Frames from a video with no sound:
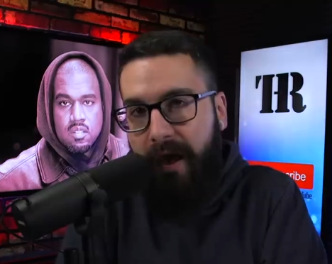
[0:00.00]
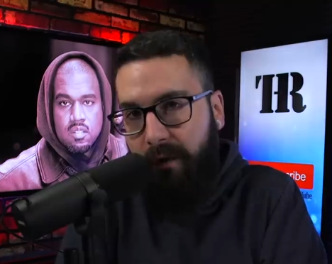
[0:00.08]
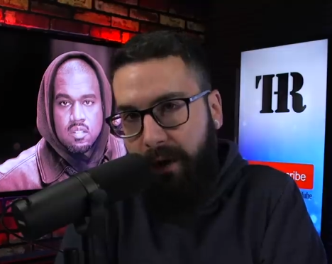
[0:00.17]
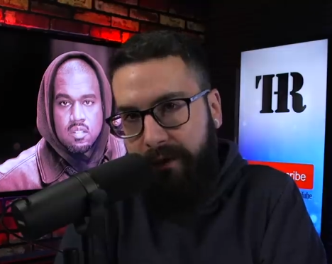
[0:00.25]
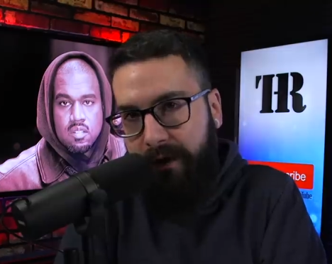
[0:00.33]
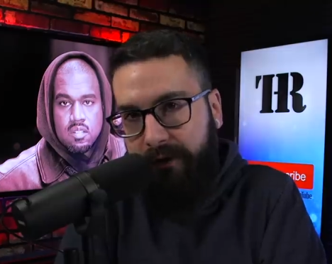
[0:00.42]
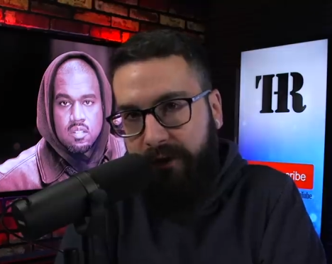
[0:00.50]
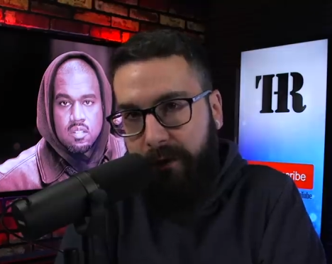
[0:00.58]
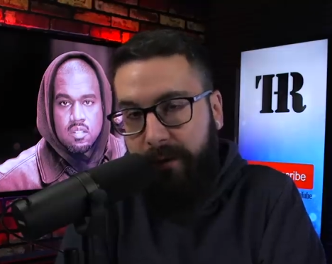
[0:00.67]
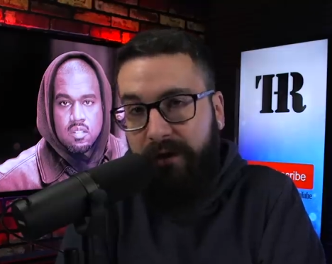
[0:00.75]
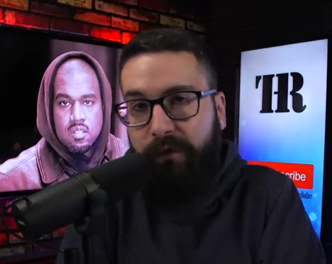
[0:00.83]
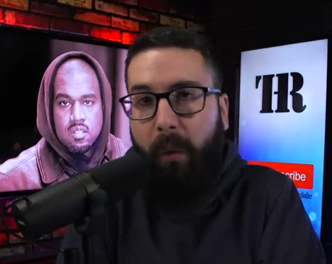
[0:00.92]
Speaker 1: And that right there,
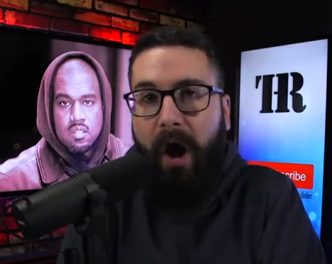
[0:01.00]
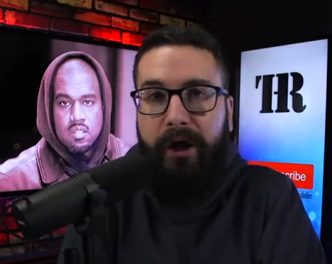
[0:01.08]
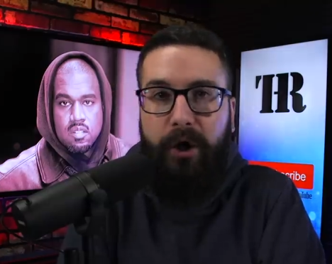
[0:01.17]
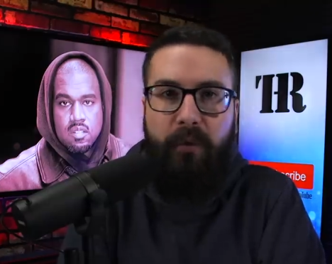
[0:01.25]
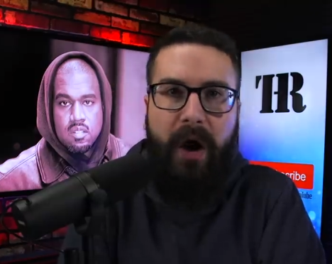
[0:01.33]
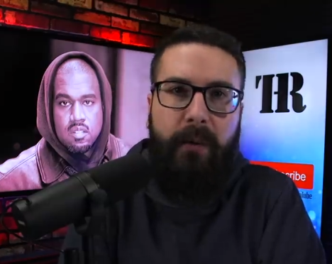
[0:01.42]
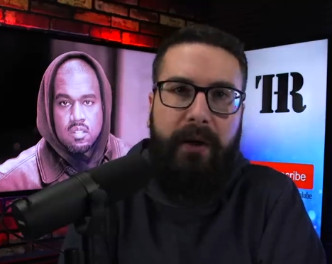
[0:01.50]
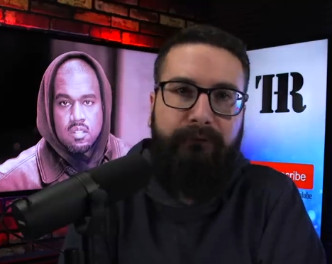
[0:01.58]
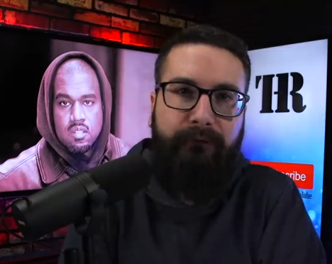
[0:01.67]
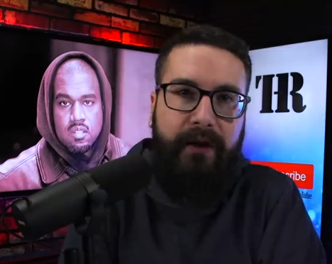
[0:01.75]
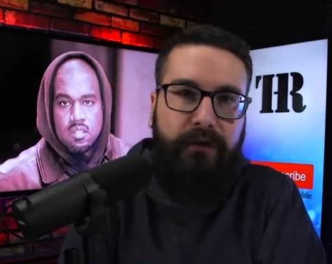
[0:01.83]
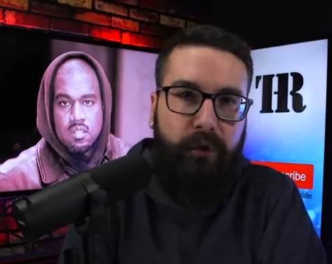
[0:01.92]
Tim, is why your right wing
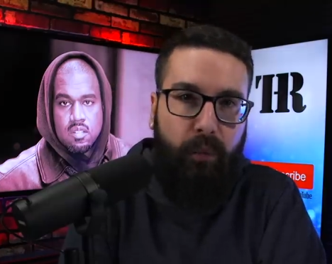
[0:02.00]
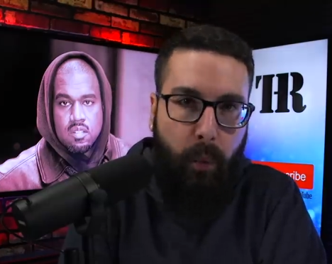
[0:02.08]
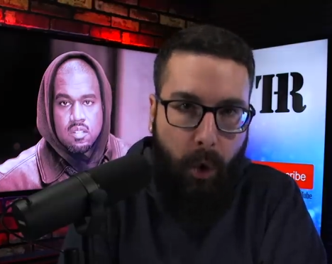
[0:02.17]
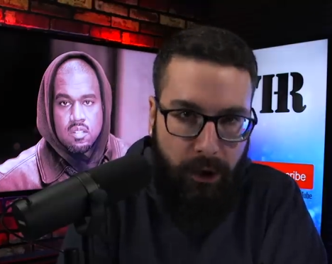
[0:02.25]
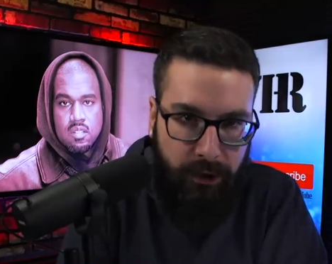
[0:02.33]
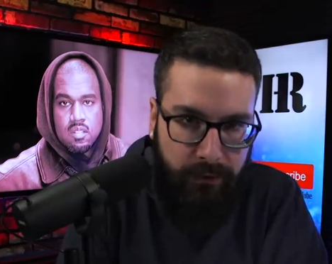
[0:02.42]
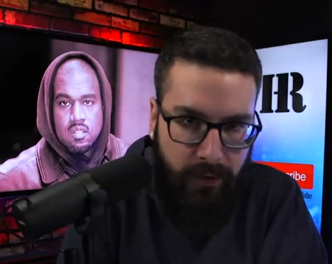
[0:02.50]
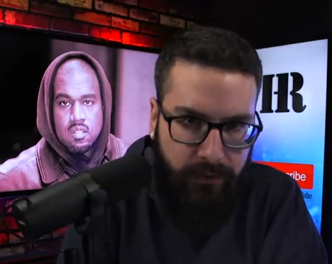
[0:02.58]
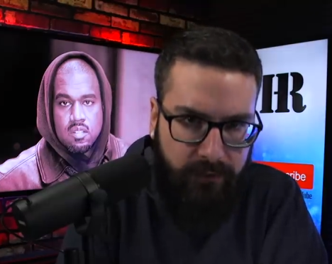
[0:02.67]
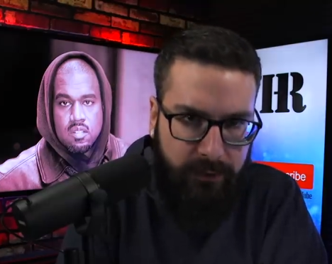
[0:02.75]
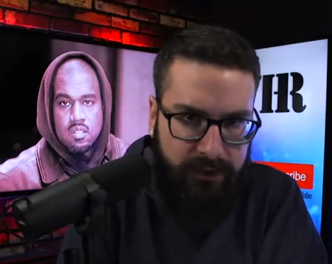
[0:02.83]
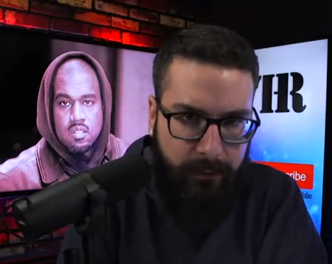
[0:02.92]
friends who warned you that
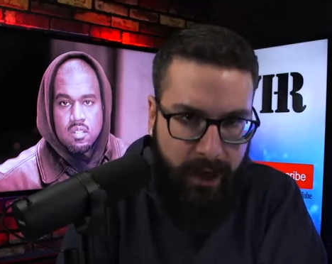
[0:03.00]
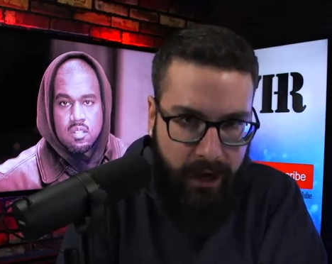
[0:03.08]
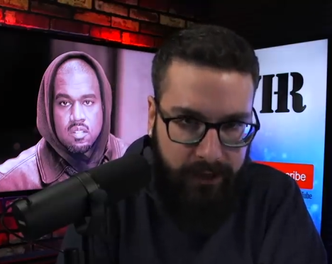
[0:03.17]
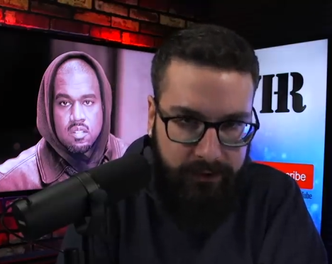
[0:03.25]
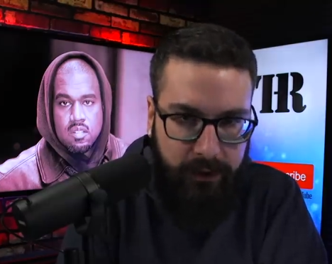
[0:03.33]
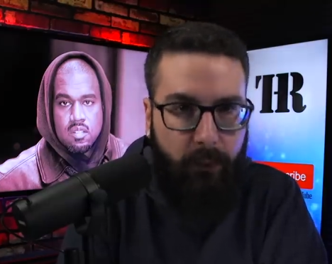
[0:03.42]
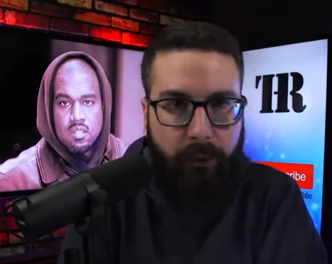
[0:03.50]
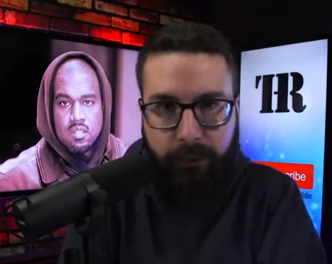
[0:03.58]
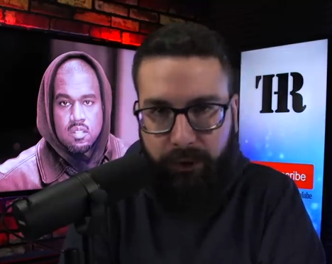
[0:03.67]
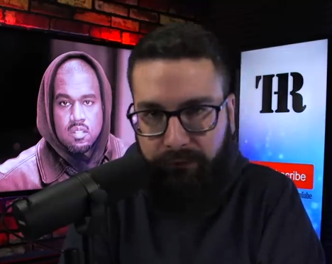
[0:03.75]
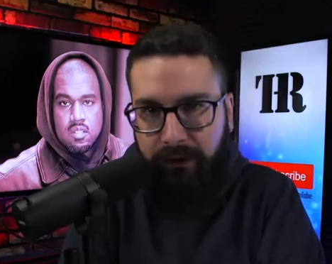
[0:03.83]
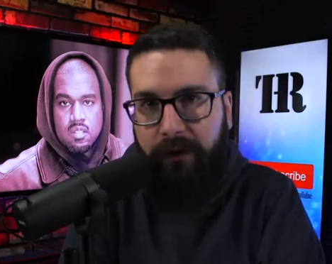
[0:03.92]
this was a bad idea were
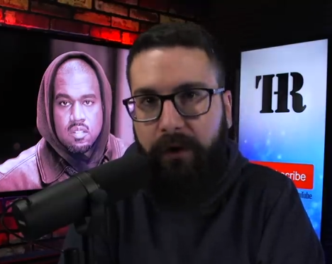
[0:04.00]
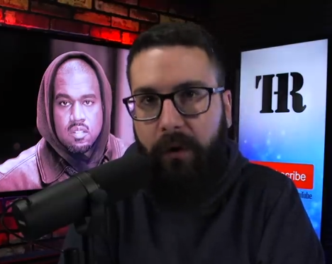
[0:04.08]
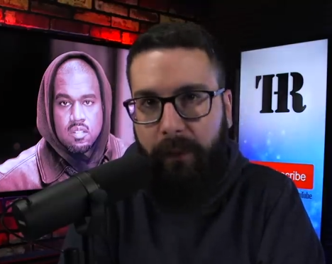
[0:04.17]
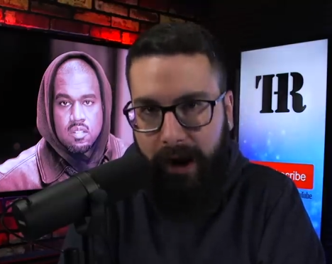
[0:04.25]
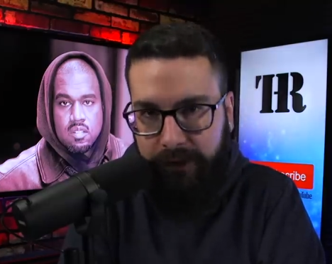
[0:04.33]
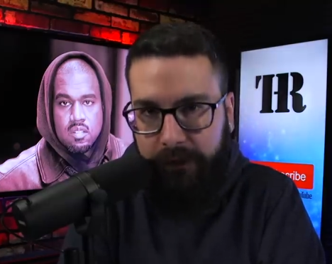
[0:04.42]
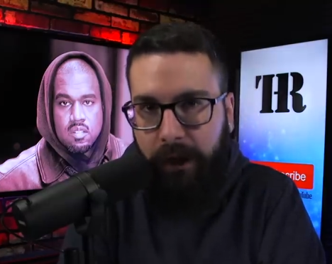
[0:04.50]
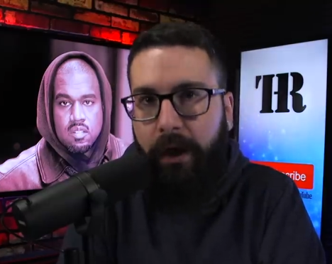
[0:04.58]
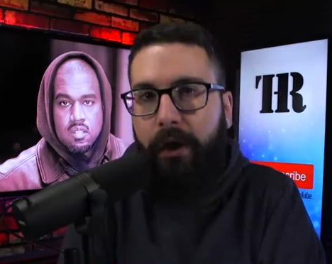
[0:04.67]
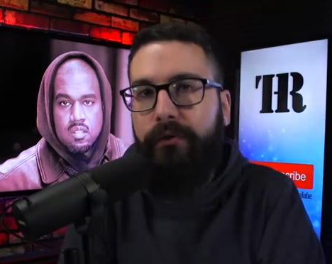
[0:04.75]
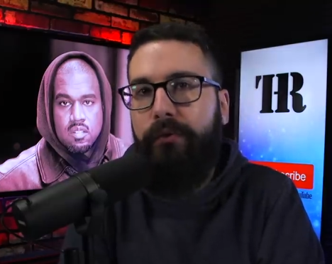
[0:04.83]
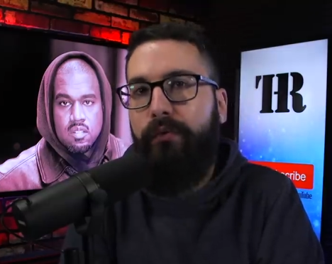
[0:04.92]
proven correct.
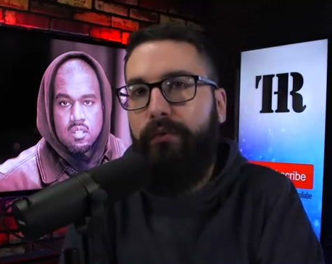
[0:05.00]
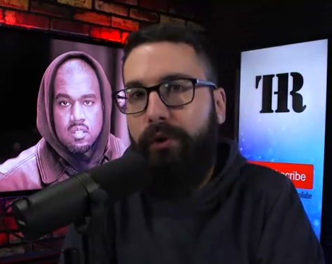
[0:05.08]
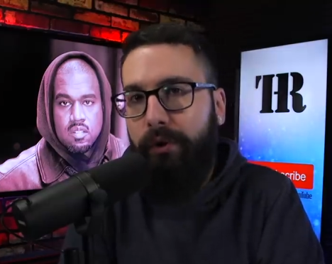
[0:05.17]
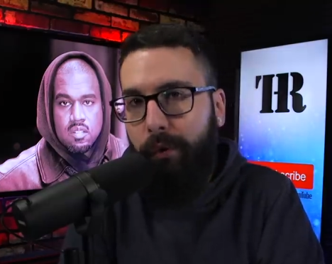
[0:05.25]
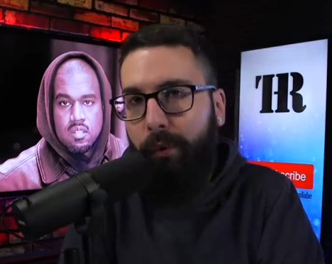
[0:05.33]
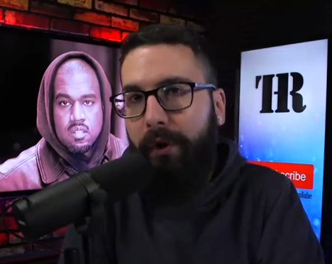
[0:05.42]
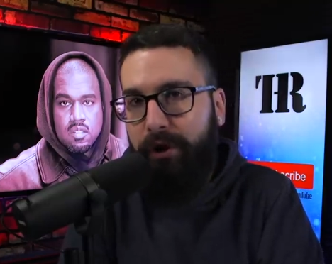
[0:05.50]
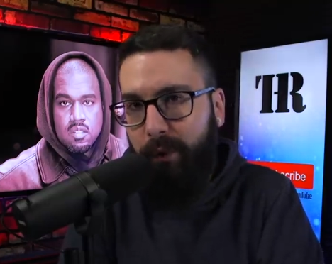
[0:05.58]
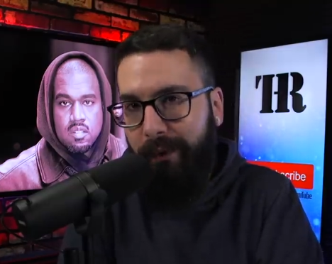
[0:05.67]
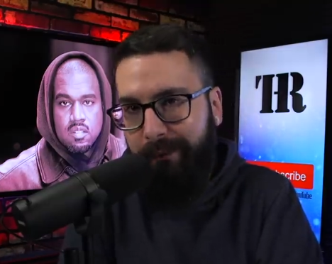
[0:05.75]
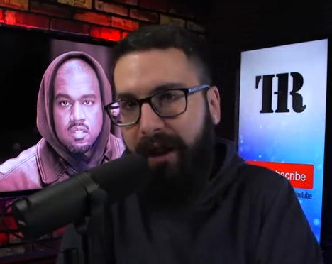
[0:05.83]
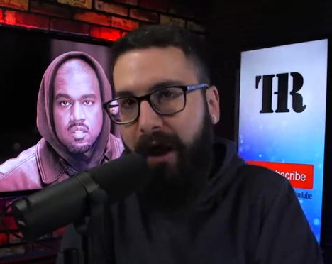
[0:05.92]
You knew what you
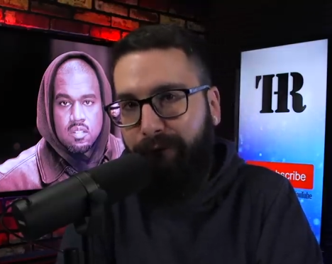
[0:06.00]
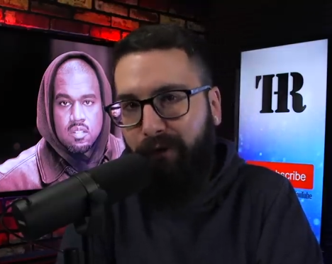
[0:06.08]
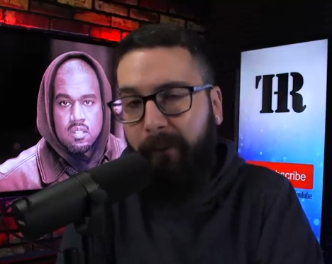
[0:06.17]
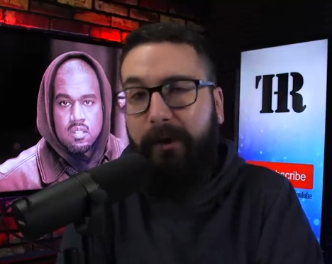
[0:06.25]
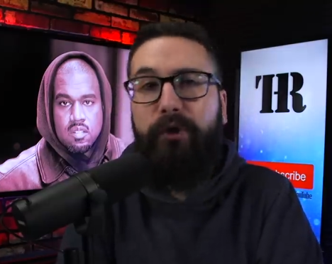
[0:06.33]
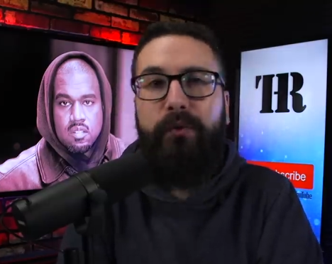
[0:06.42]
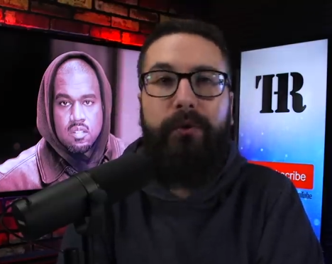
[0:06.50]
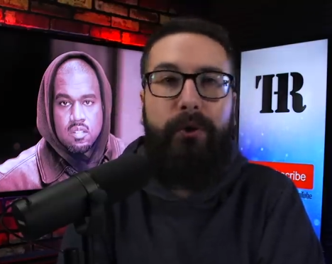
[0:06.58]
were platforming. You